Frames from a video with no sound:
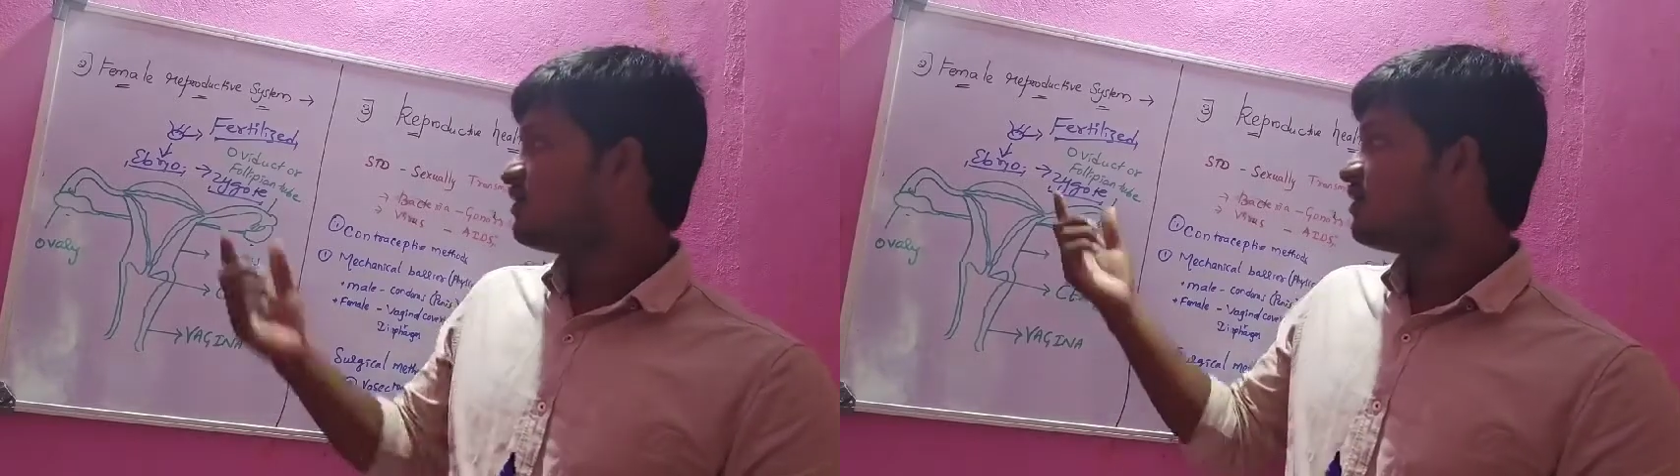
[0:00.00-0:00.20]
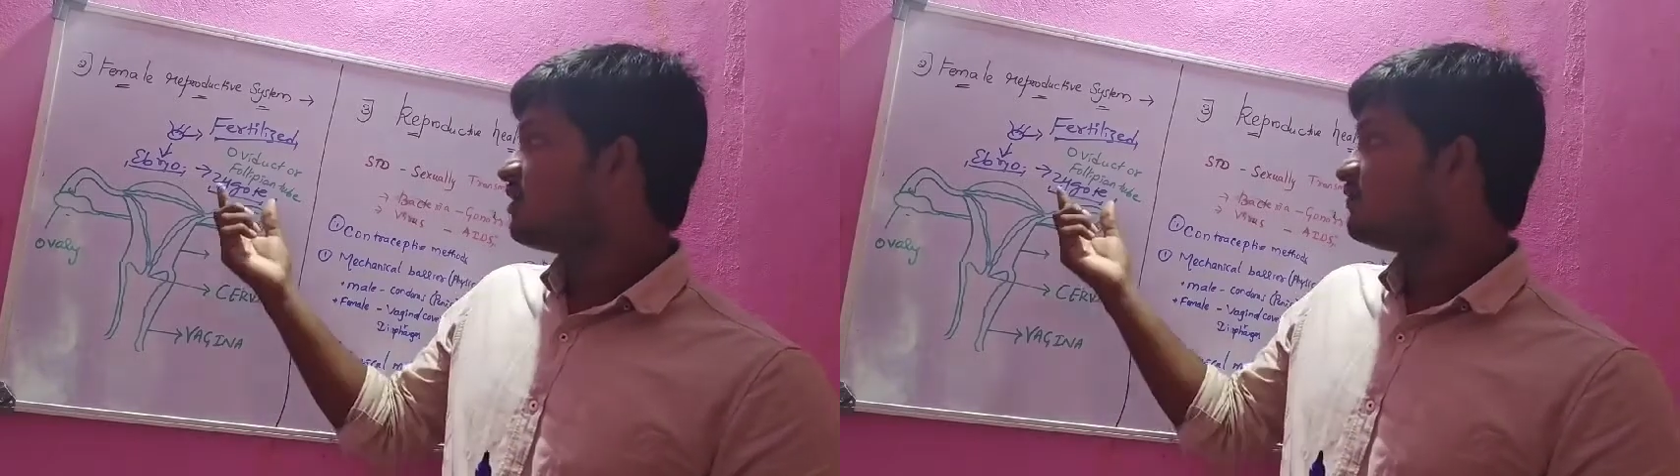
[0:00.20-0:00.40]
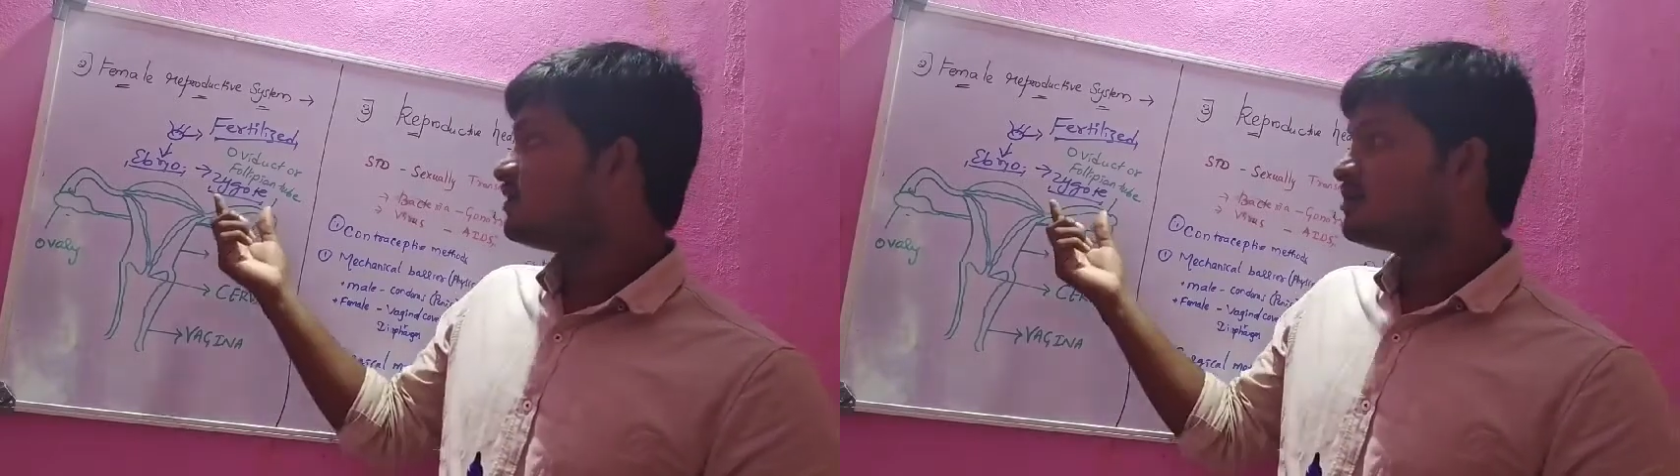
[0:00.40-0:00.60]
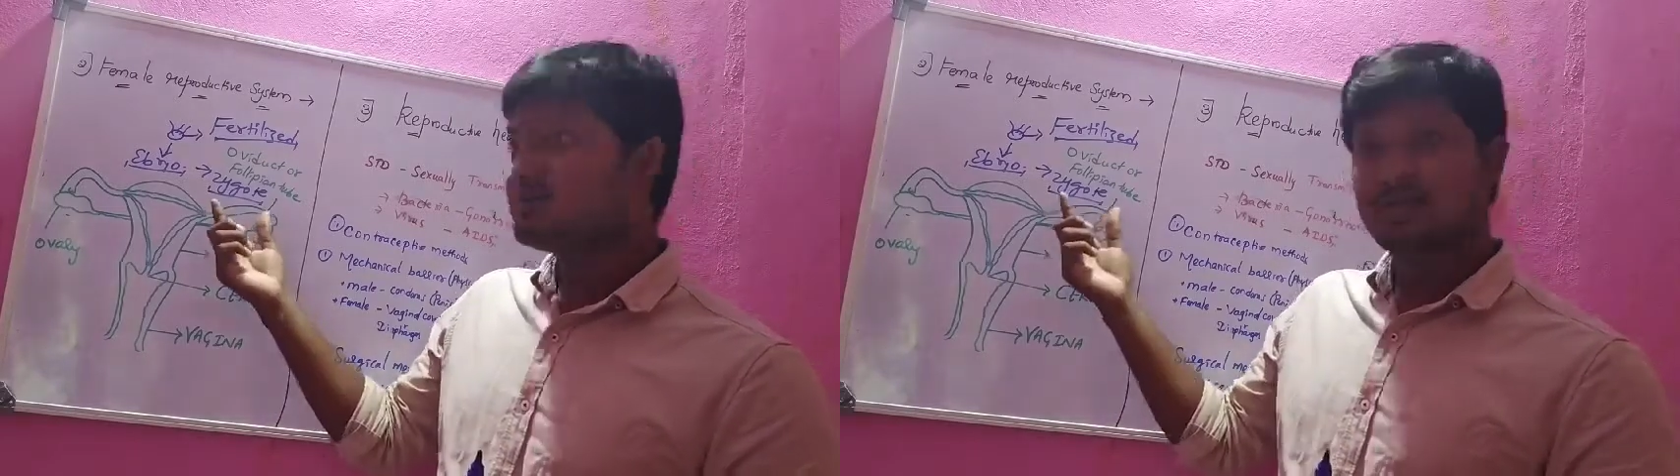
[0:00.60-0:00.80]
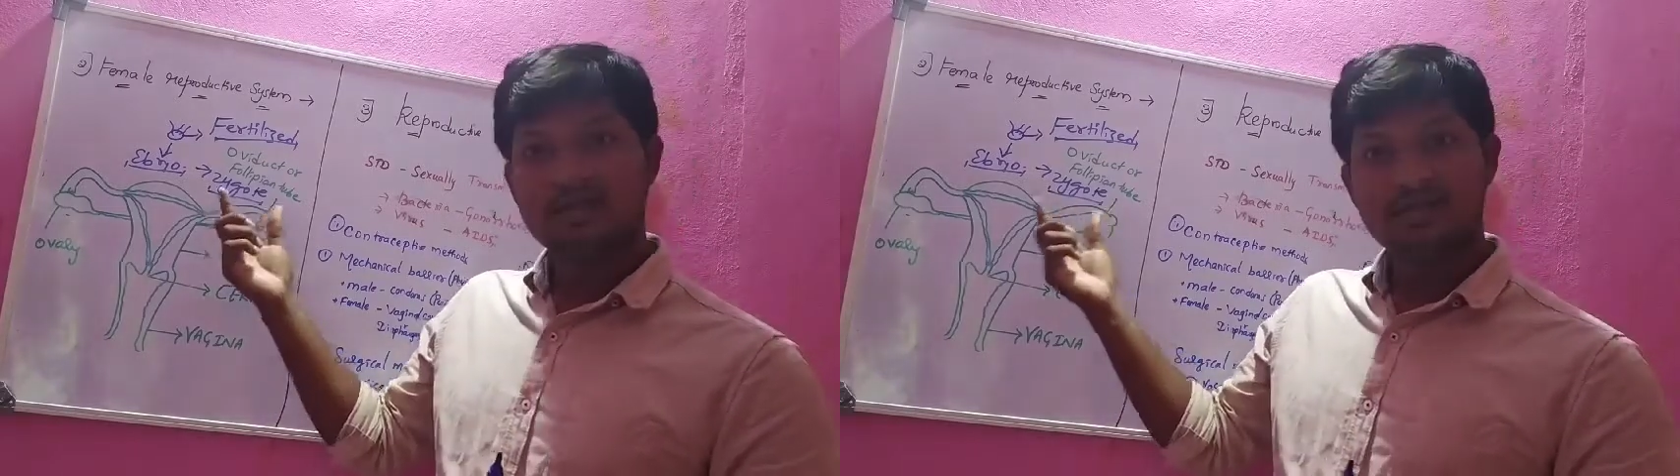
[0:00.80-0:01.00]
will
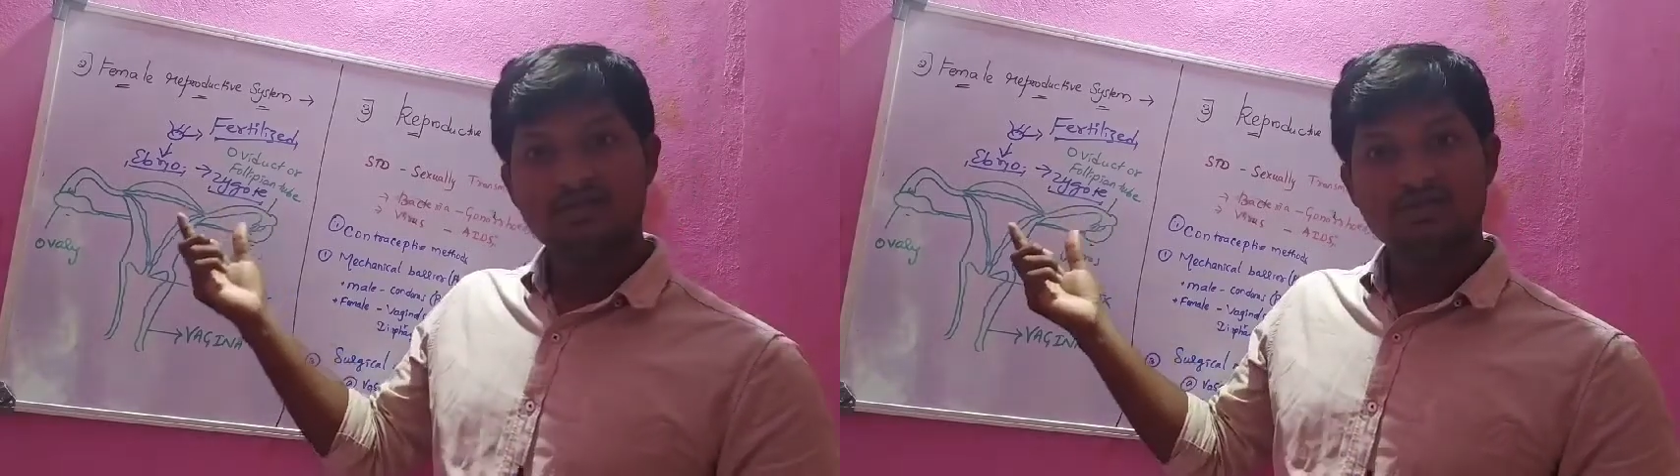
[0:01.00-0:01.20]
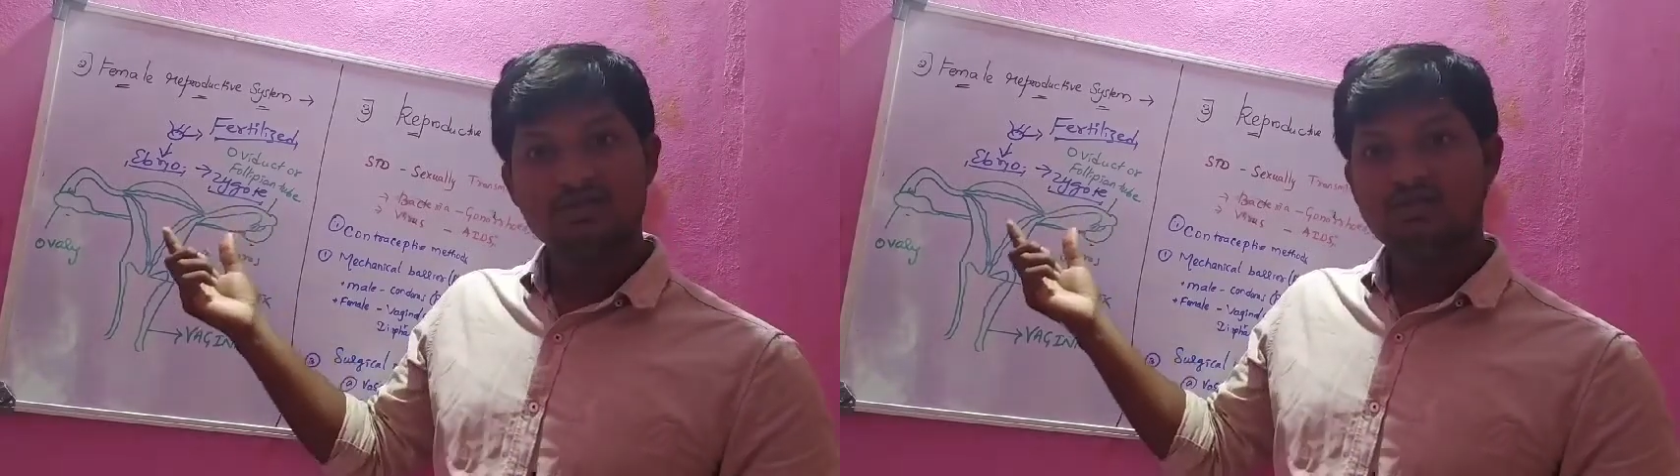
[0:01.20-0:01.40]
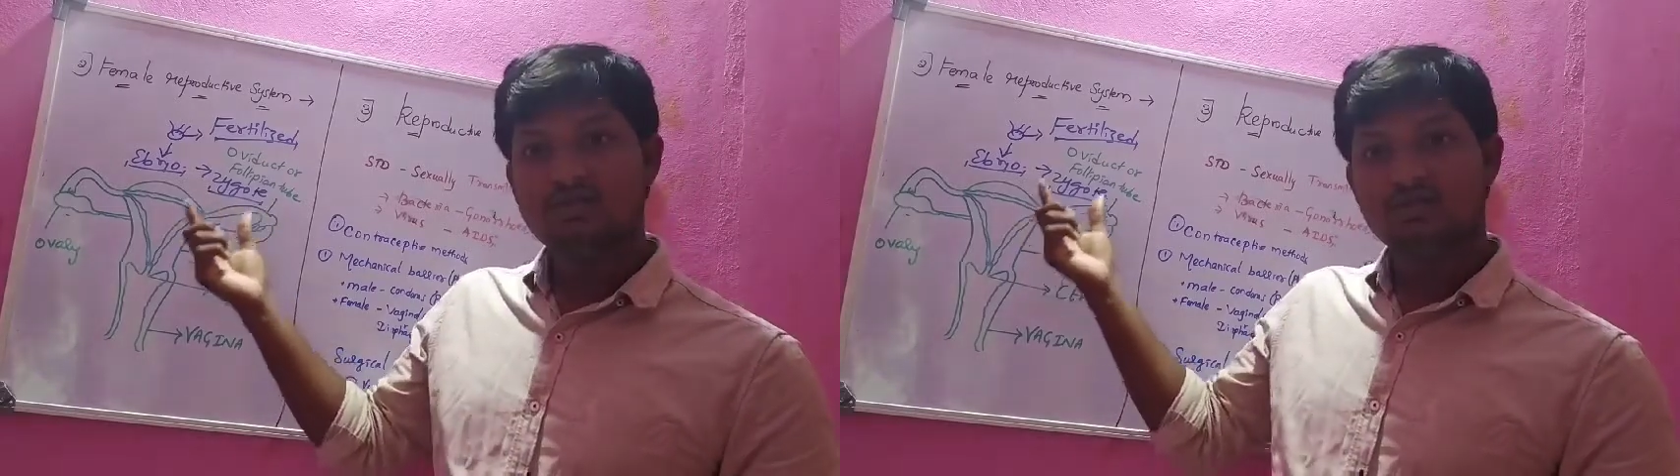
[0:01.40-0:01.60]
be released